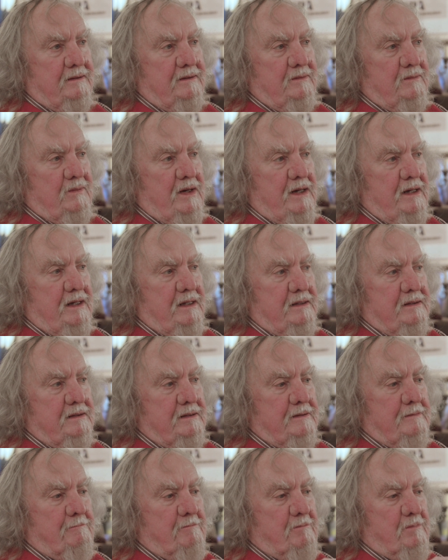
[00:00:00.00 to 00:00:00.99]
where
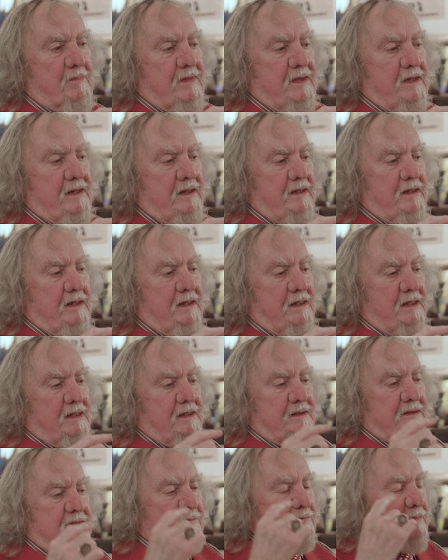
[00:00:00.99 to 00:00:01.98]

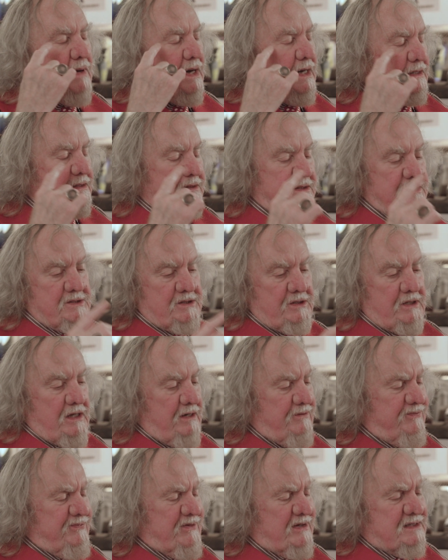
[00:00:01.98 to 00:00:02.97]
the mind has got
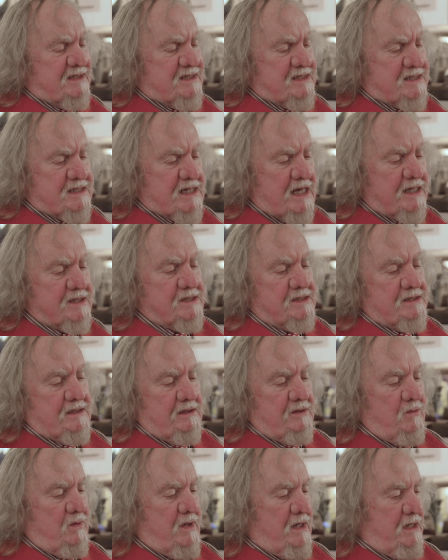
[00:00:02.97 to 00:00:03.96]
a
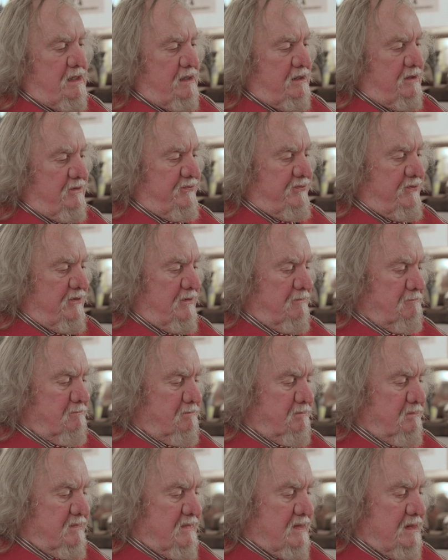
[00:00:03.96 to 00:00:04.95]
fantastic way of
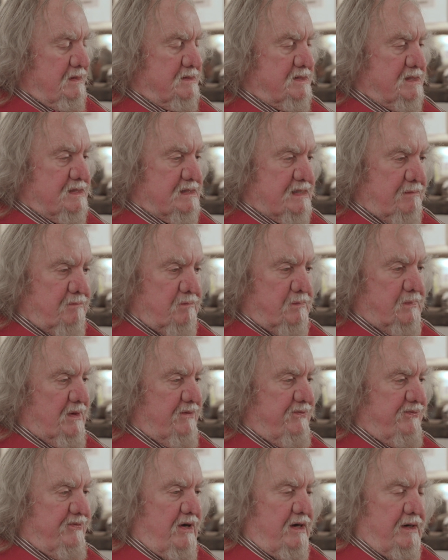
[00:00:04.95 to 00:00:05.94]

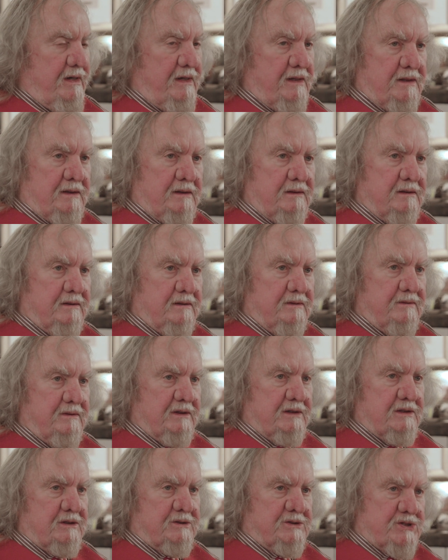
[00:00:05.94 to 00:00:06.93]
simplifying
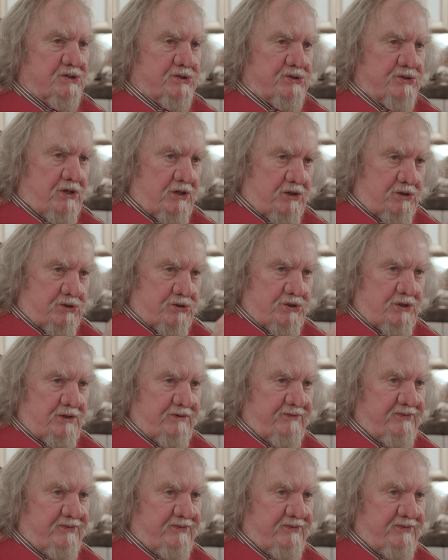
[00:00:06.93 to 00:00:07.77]
the construction of